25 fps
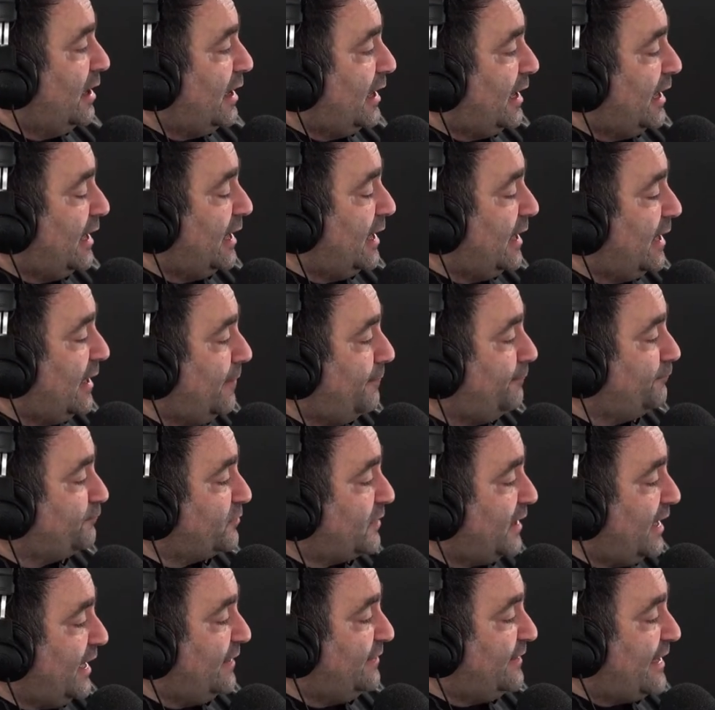
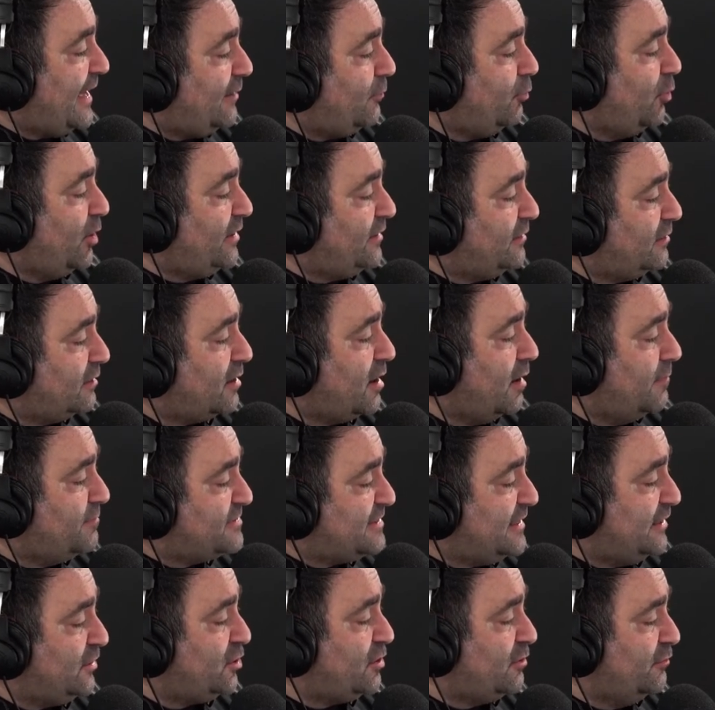Um, and that one
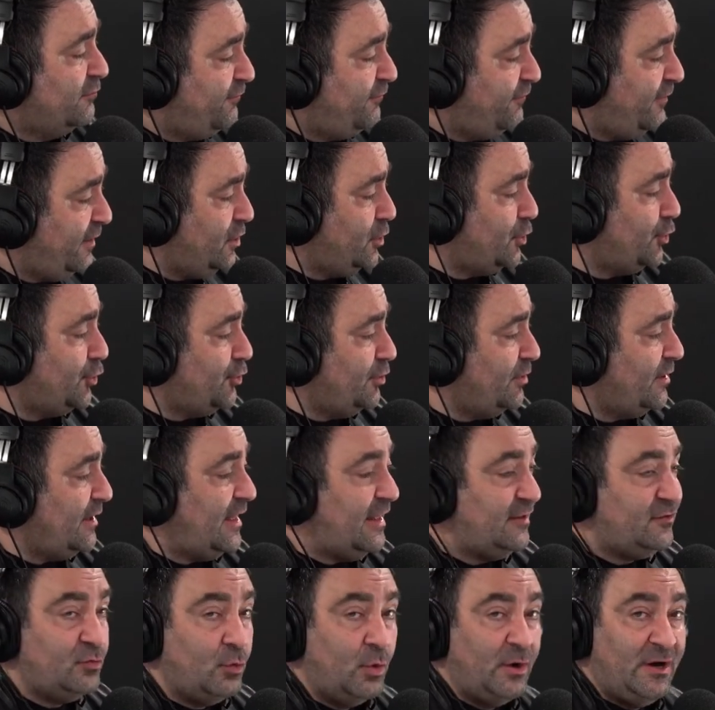comes in configured
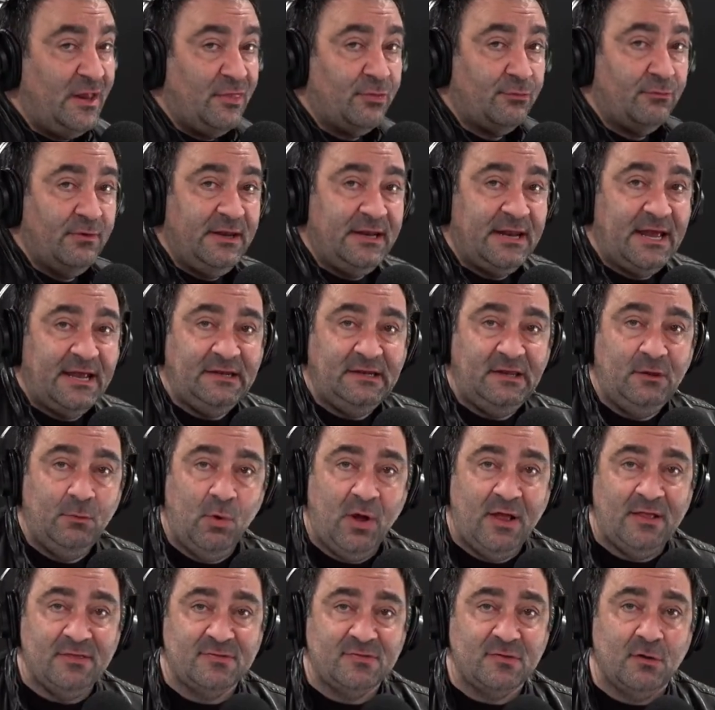at
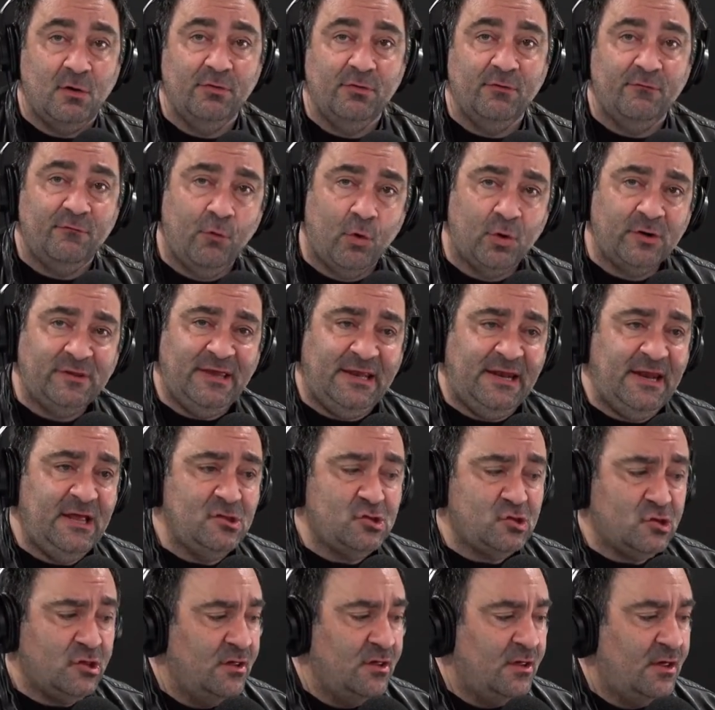2391. So the 14
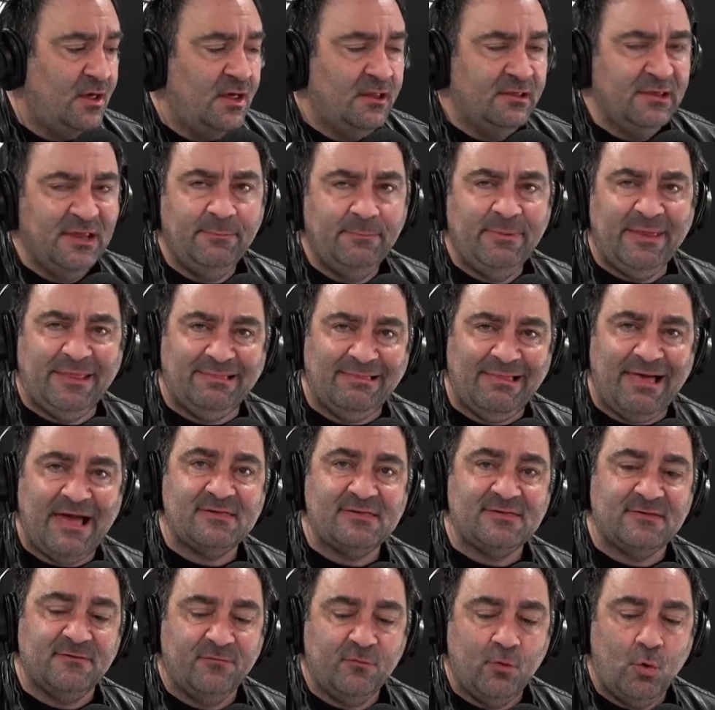inch a little bit
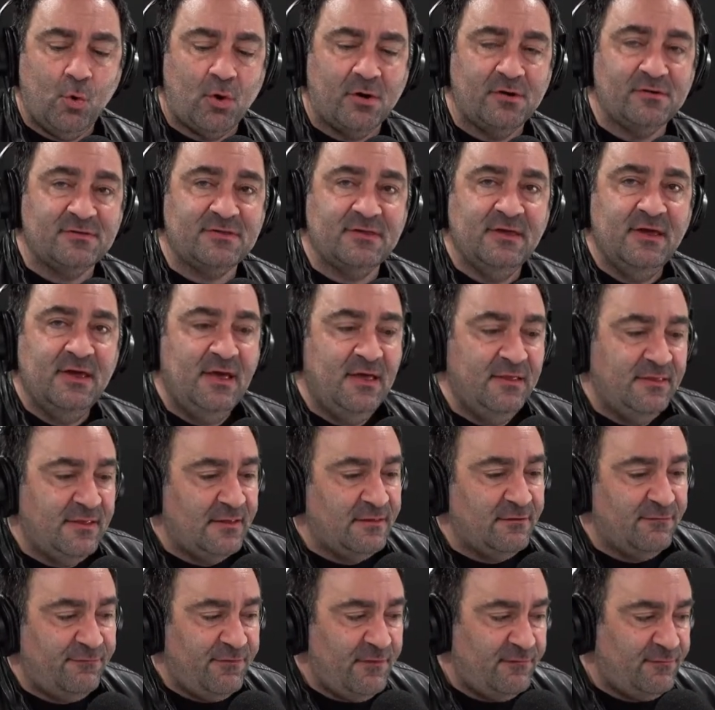less, of course,
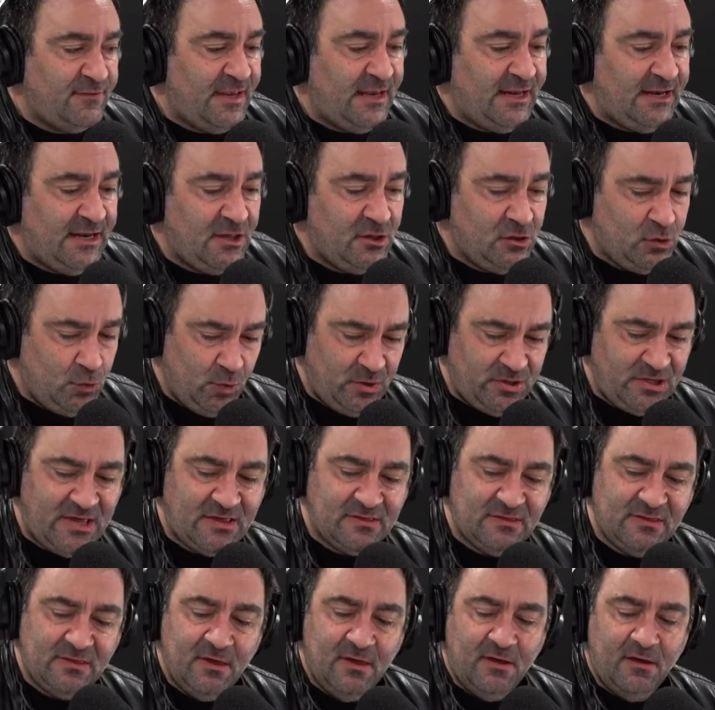than the 15 inch, which
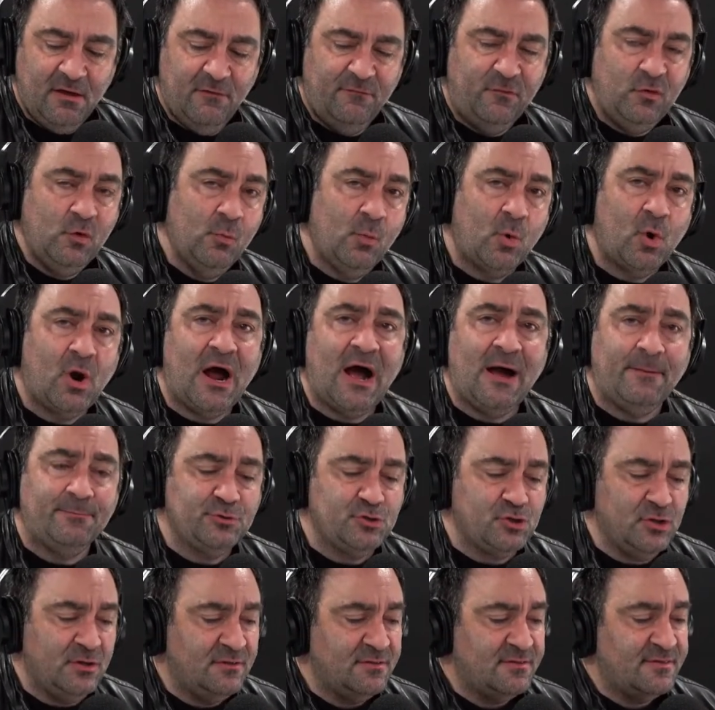has a few more
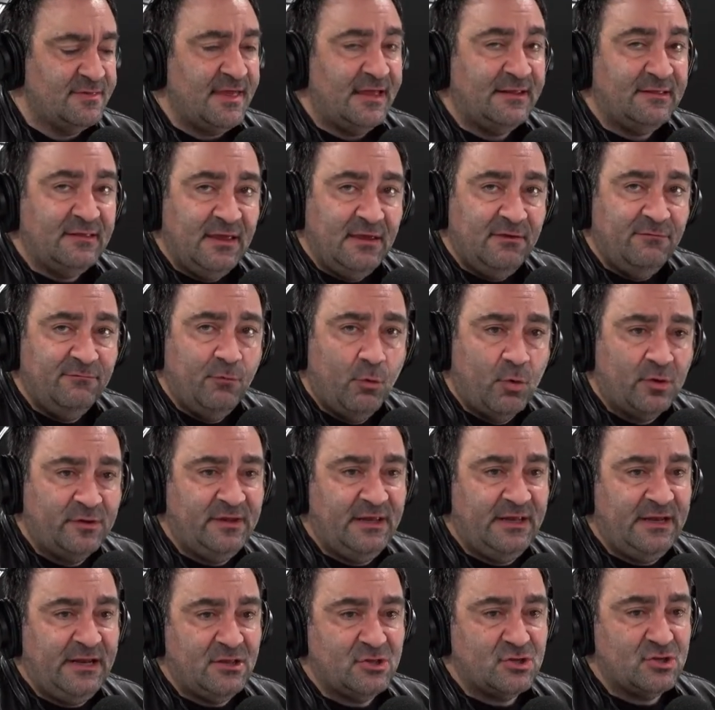options that the
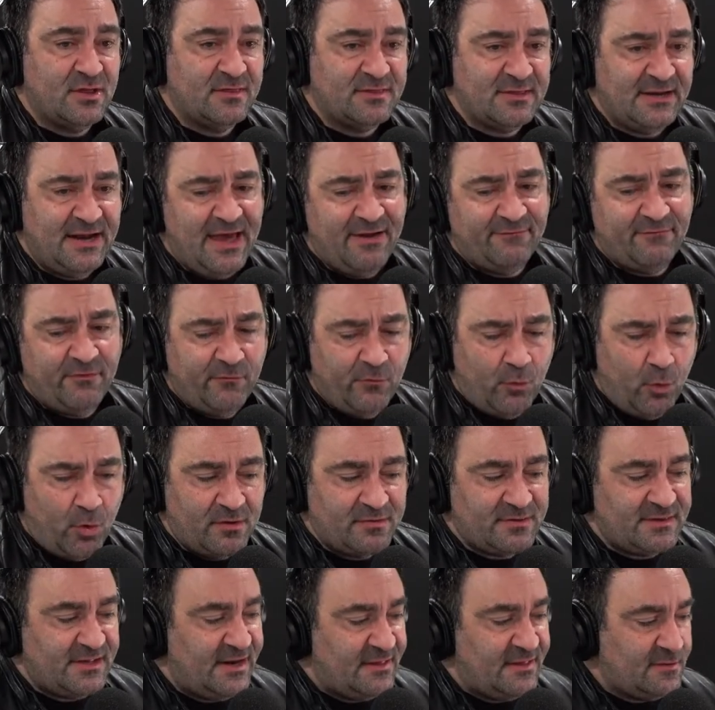14 inch doesn't have. Of
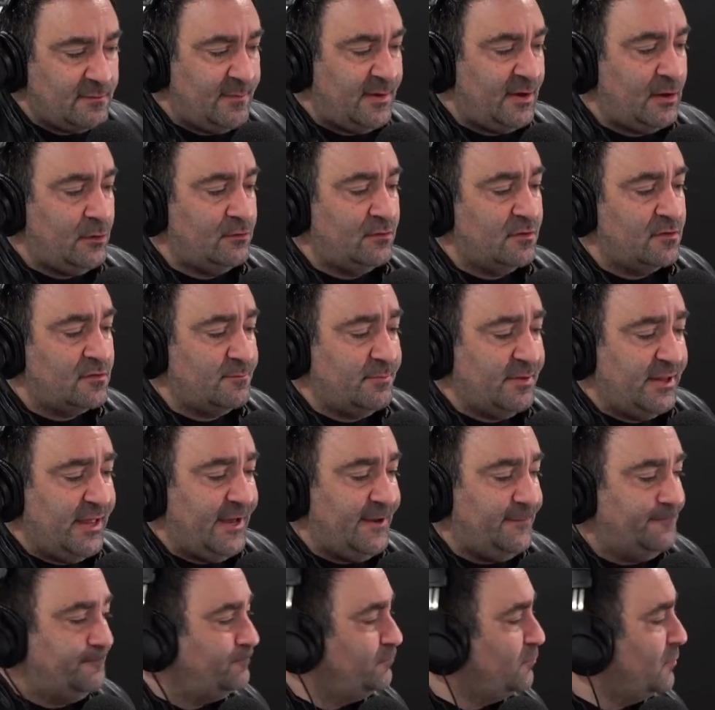course, it has a bigger
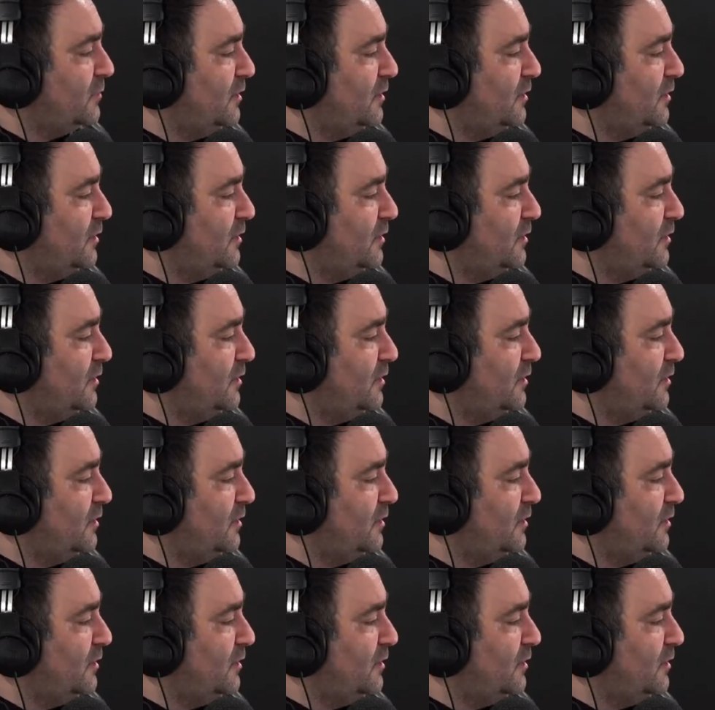display.